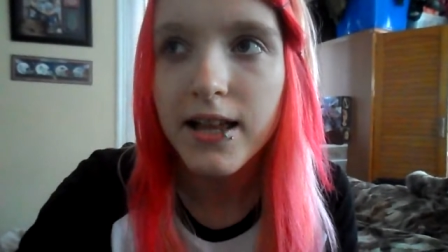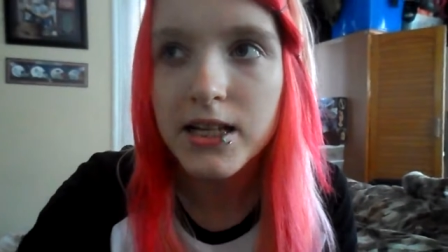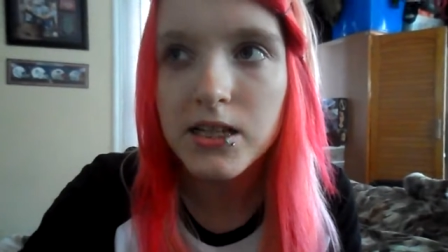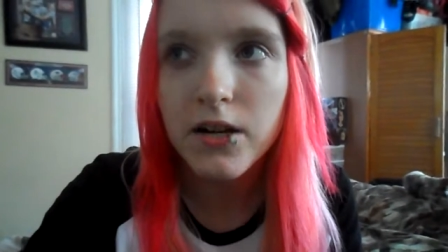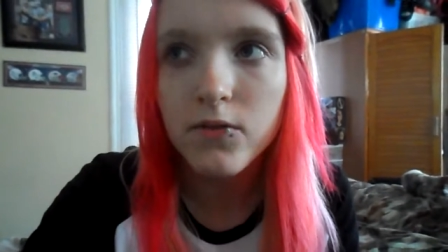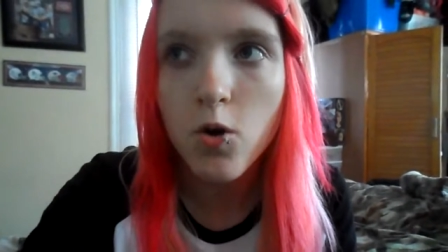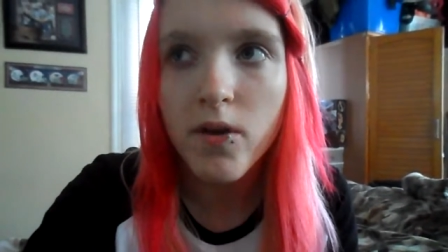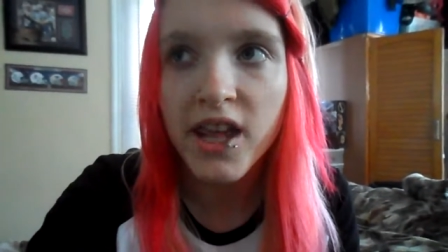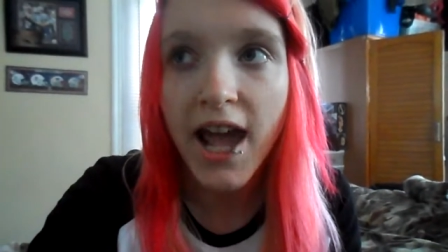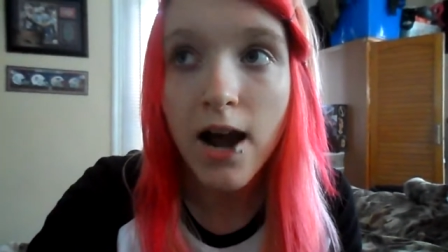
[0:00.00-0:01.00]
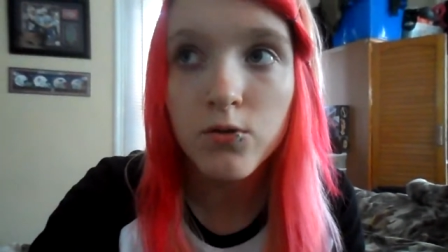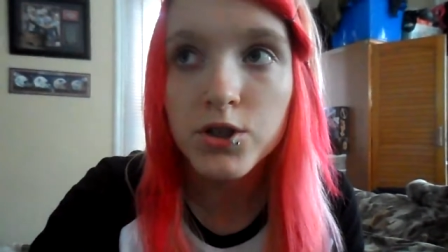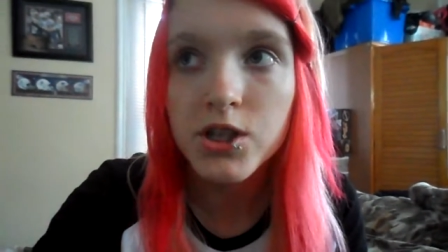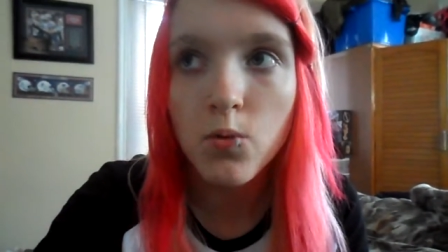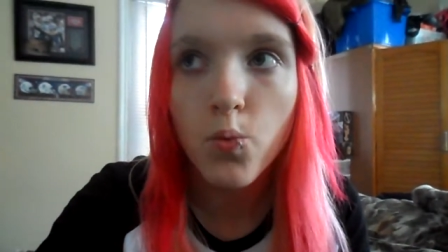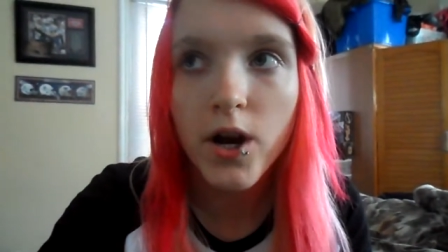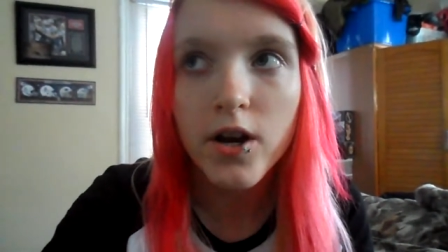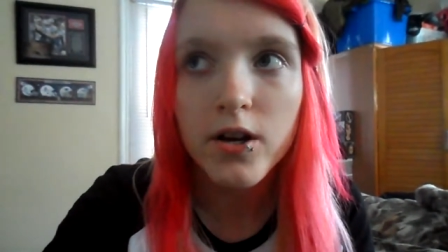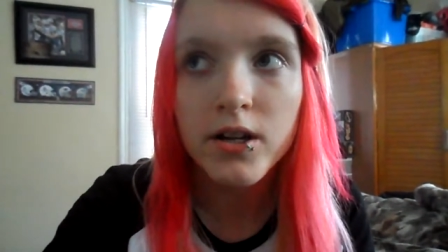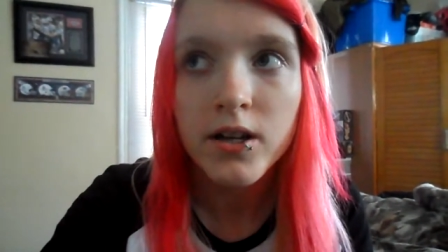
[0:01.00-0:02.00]
Like instead of going out
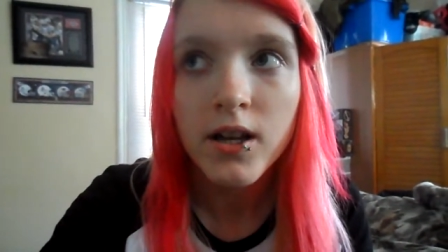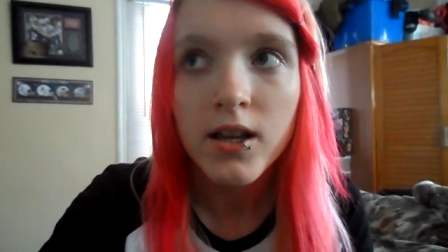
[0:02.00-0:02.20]
somewhere.